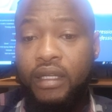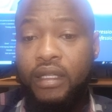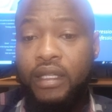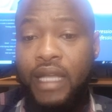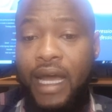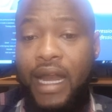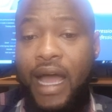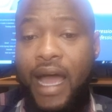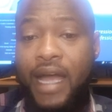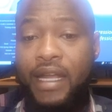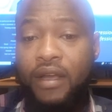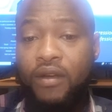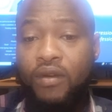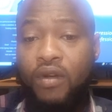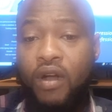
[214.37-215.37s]
That
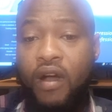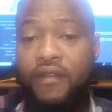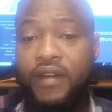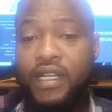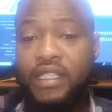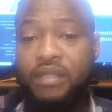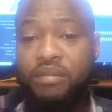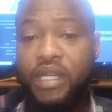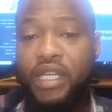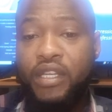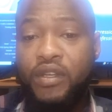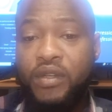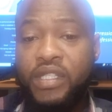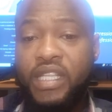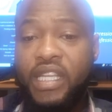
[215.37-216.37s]
article covers me
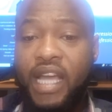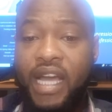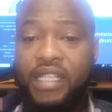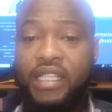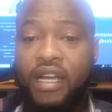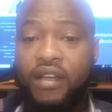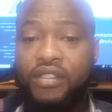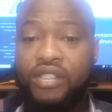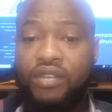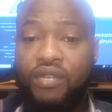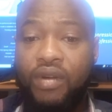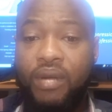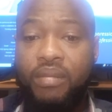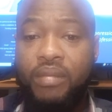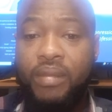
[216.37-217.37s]
using Agile
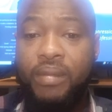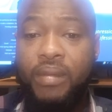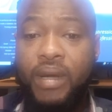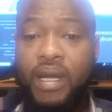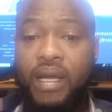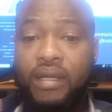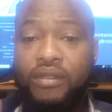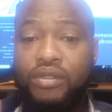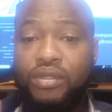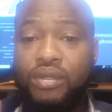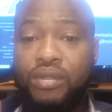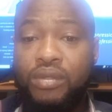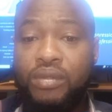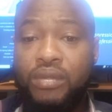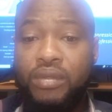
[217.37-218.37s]
Scrum
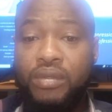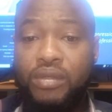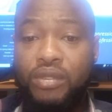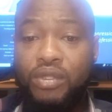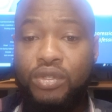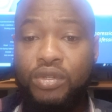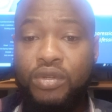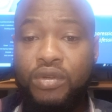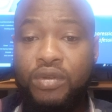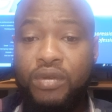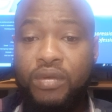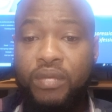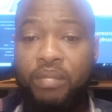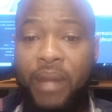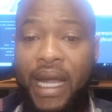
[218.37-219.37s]
to do
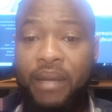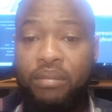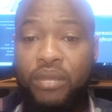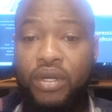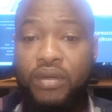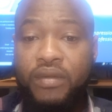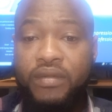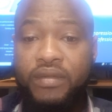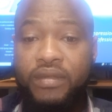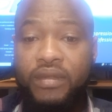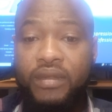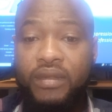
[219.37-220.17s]
my move